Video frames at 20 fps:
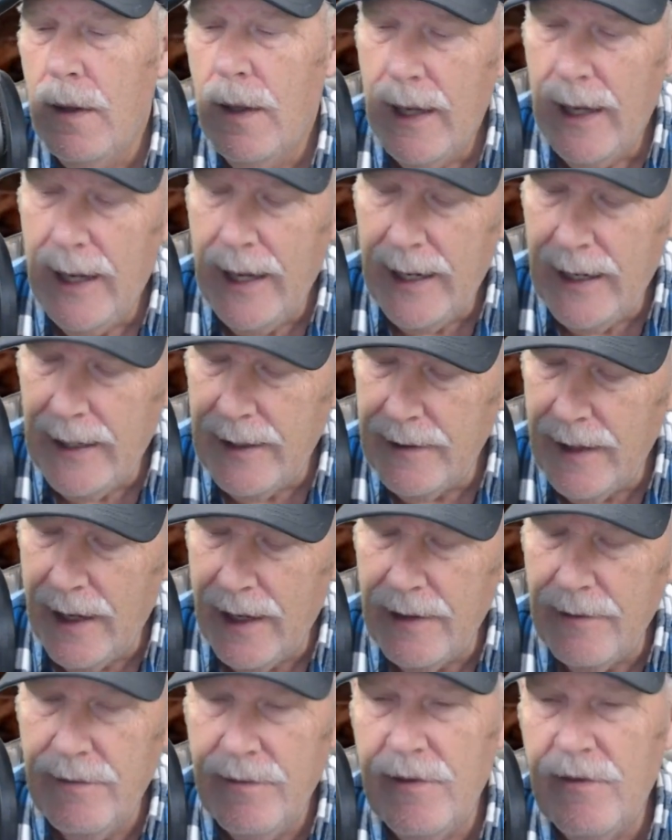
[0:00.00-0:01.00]
And
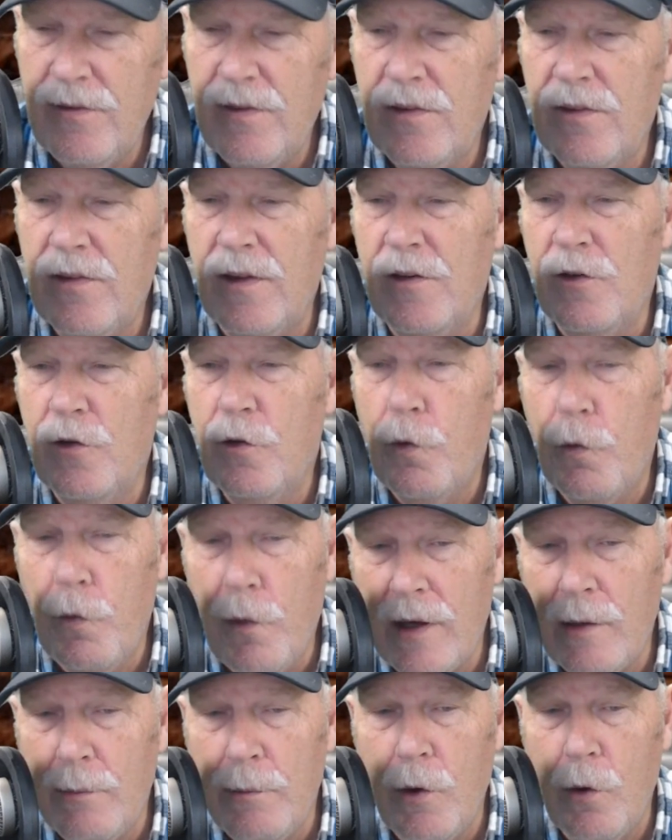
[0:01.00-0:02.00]
this is an
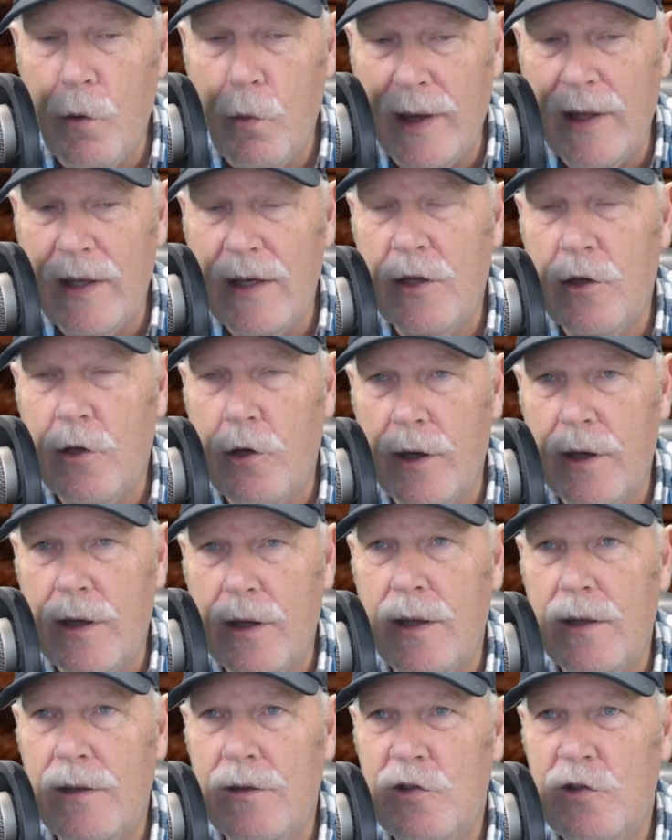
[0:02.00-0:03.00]
incredible way to cook
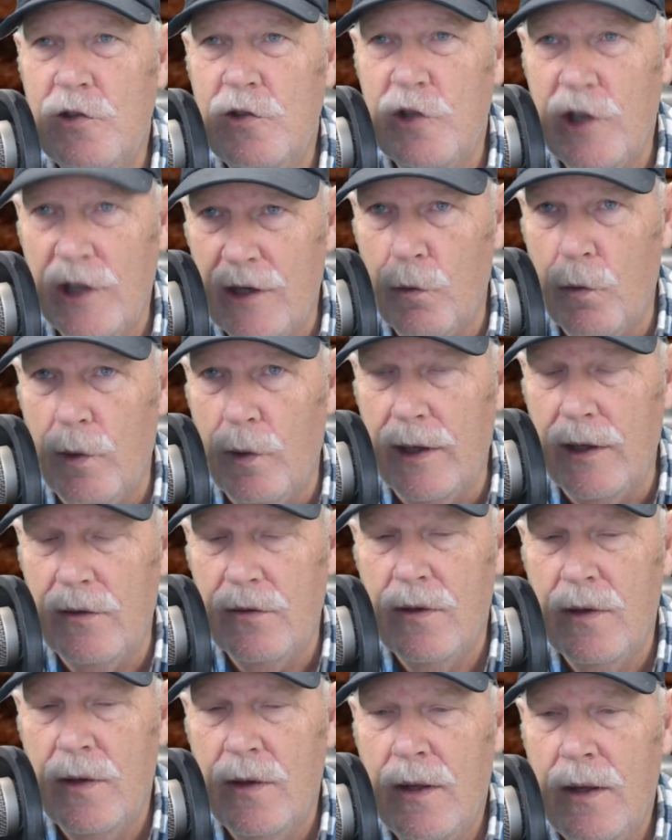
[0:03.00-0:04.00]
chicken wings.
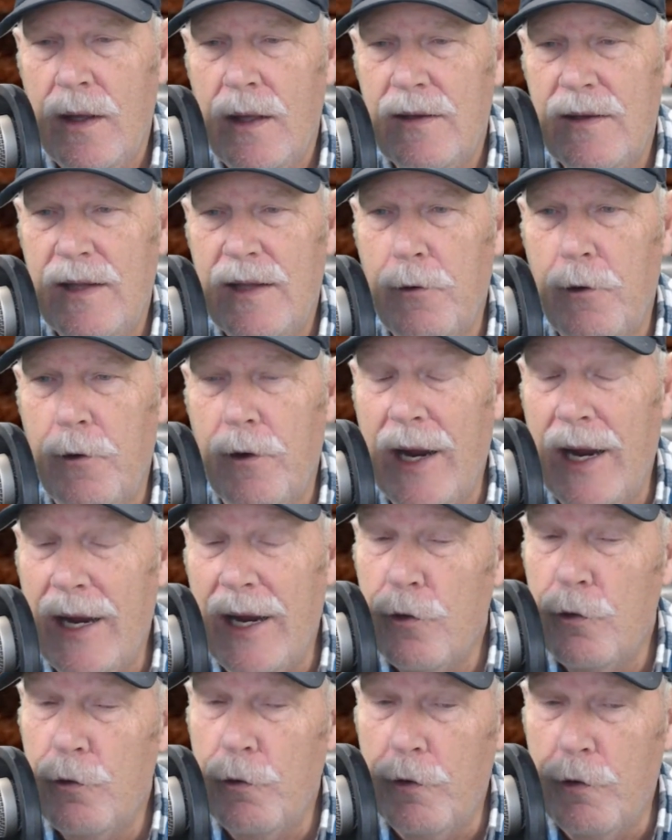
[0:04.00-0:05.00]
They were
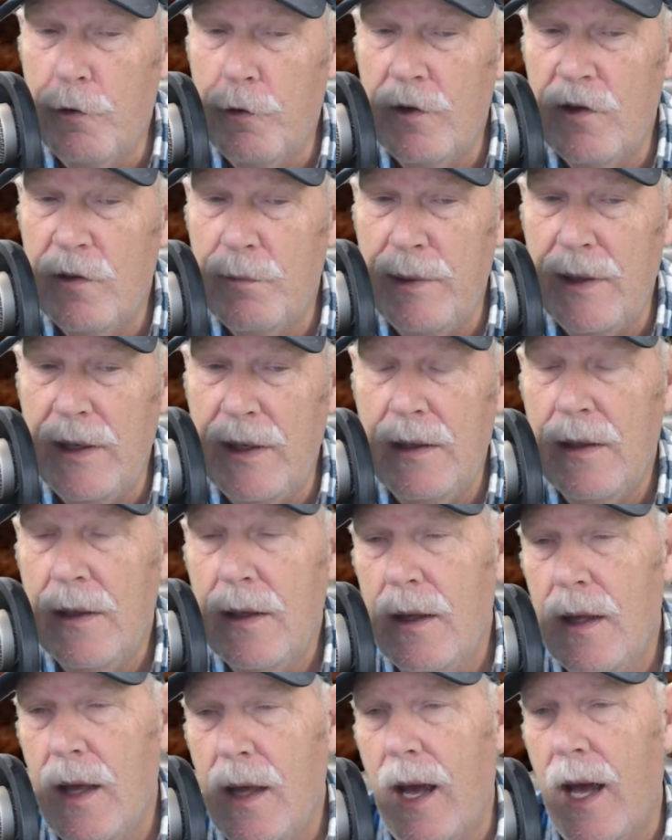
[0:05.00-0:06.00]
extra crispy.
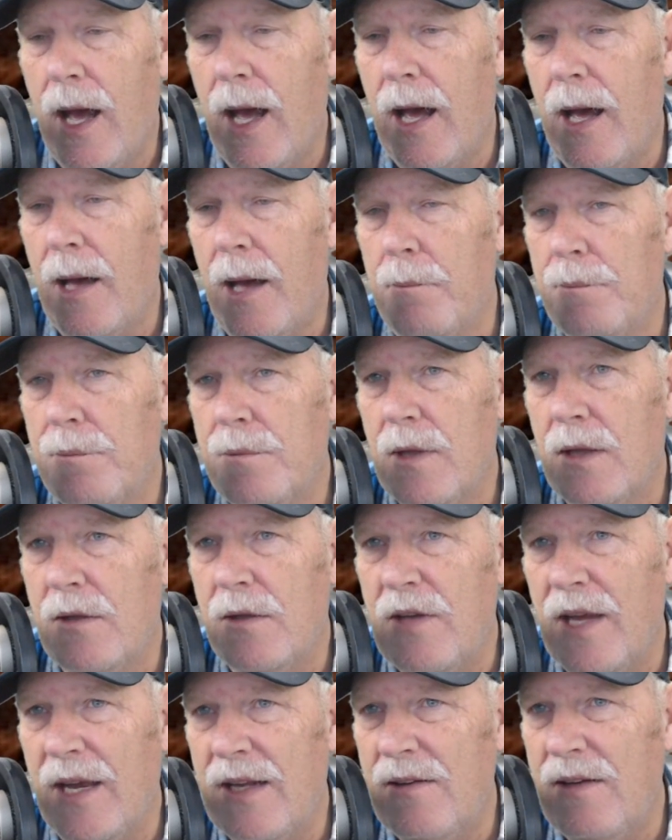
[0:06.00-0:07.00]
The
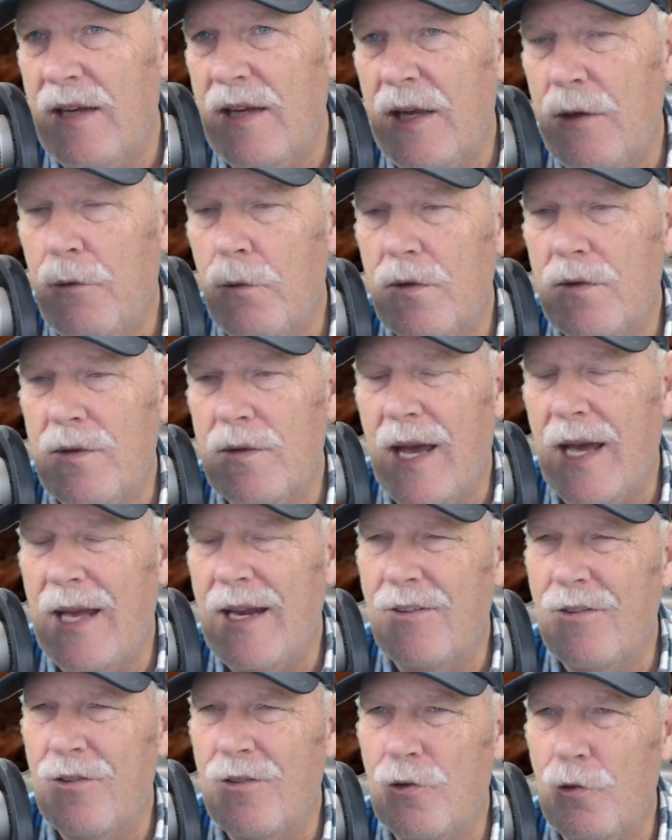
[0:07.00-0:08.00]
technique was kind of
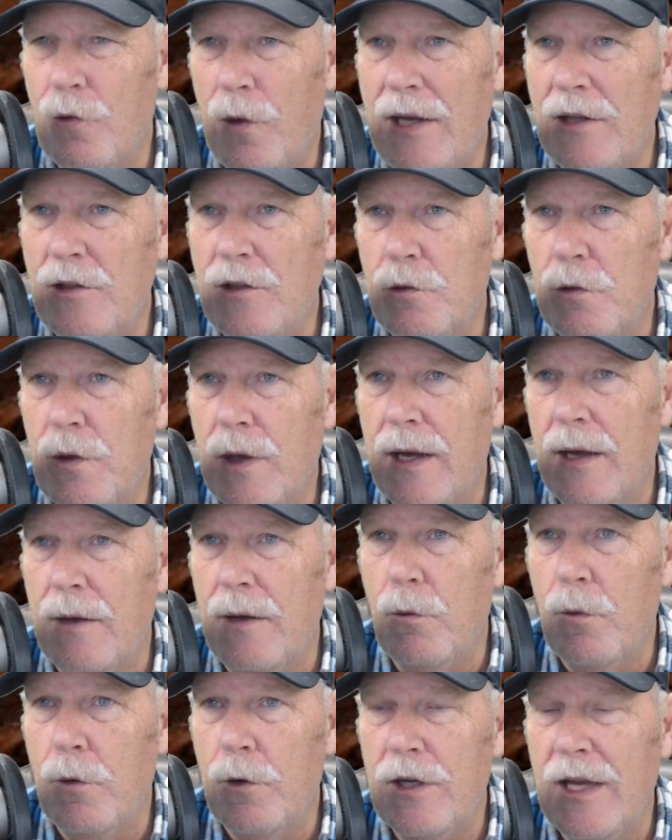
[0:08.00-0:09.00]
strange
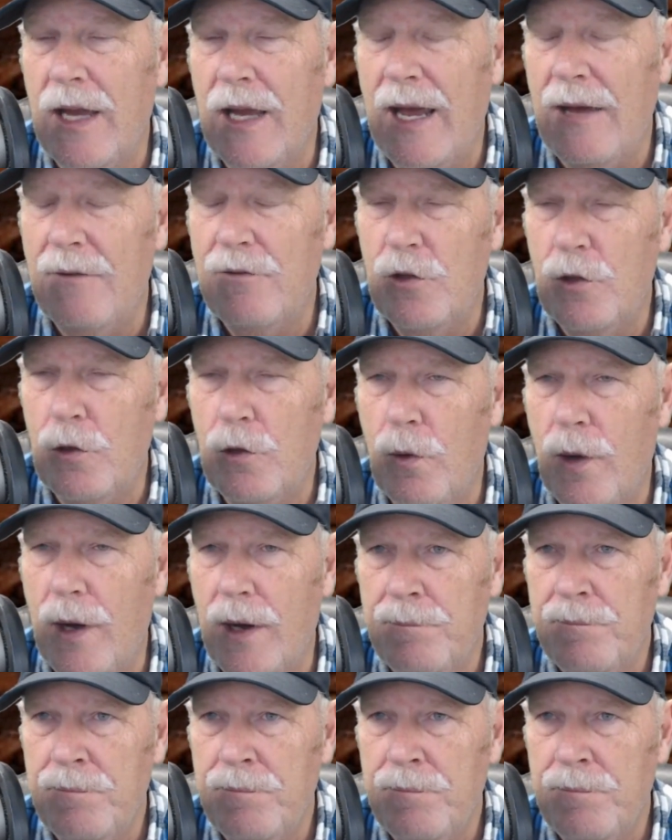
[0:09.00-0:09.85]
where you have to